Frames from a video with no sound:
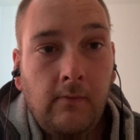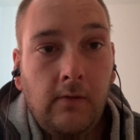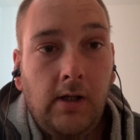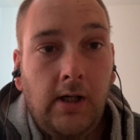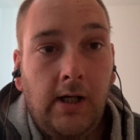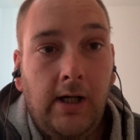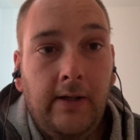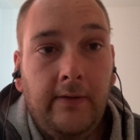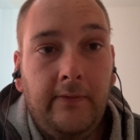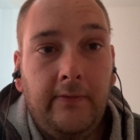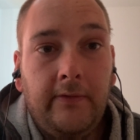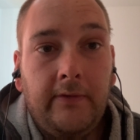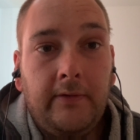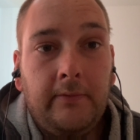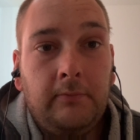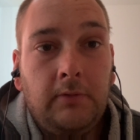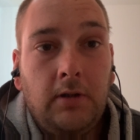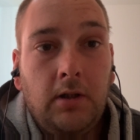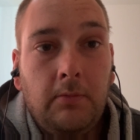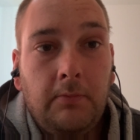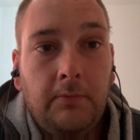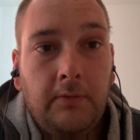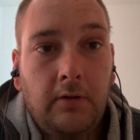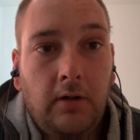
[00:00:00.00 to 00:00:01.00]
And at the
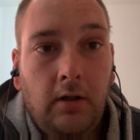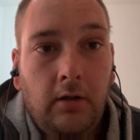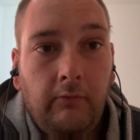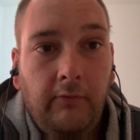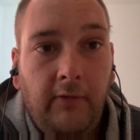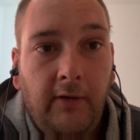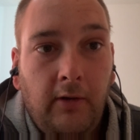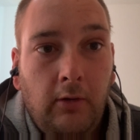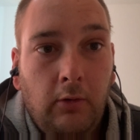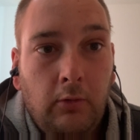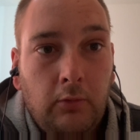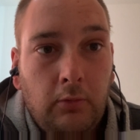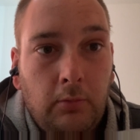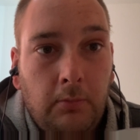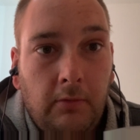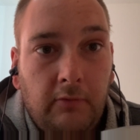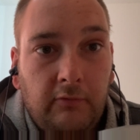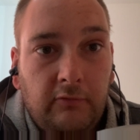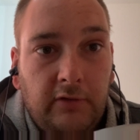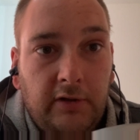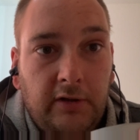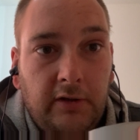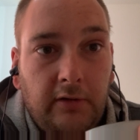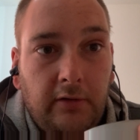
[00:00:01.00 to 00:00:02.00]
moment I've sold all my
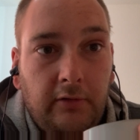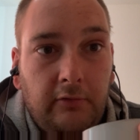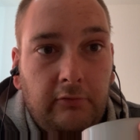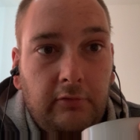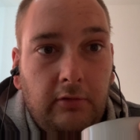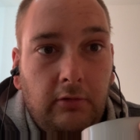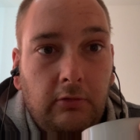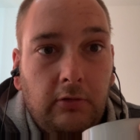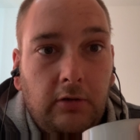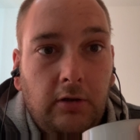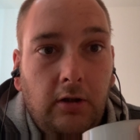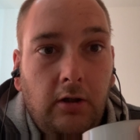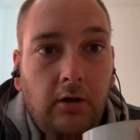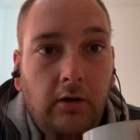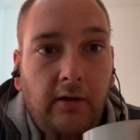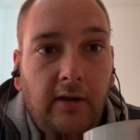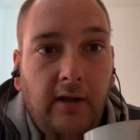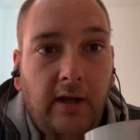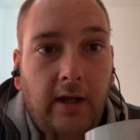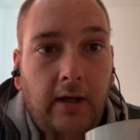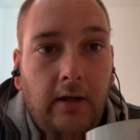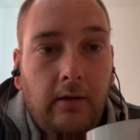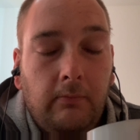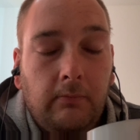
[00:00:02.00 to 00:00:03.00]
remote control cars
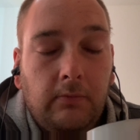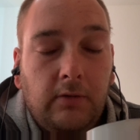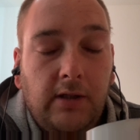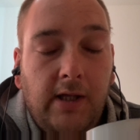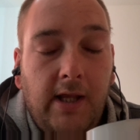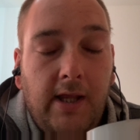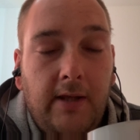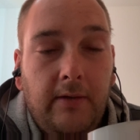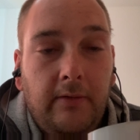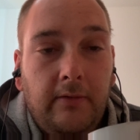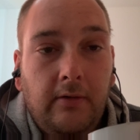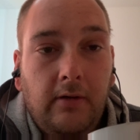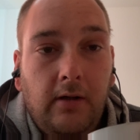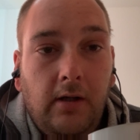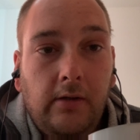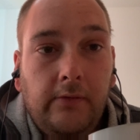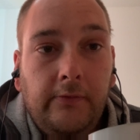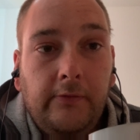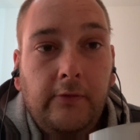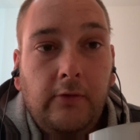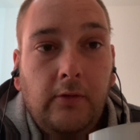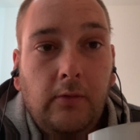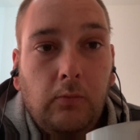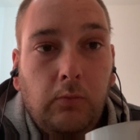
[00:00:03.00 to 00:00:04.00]
and I'm getting a
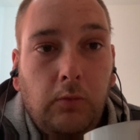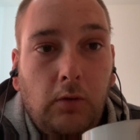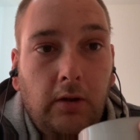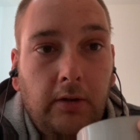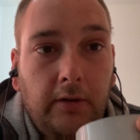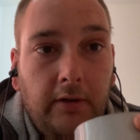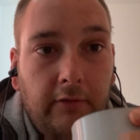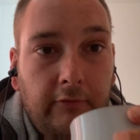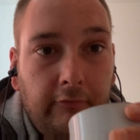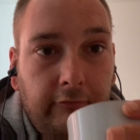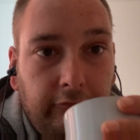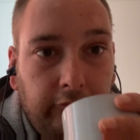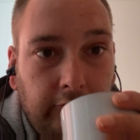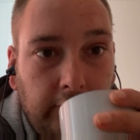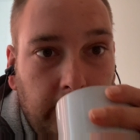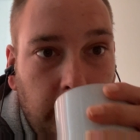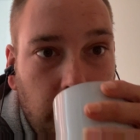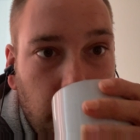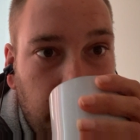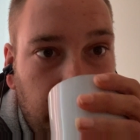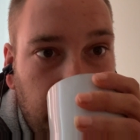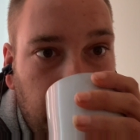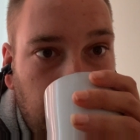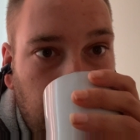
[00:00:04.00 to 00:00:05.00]
new one in 3
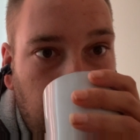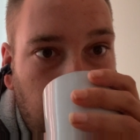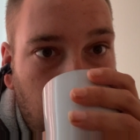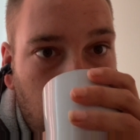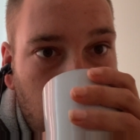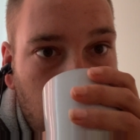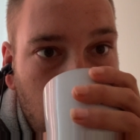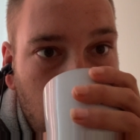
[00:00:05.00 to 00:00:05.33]
weeks.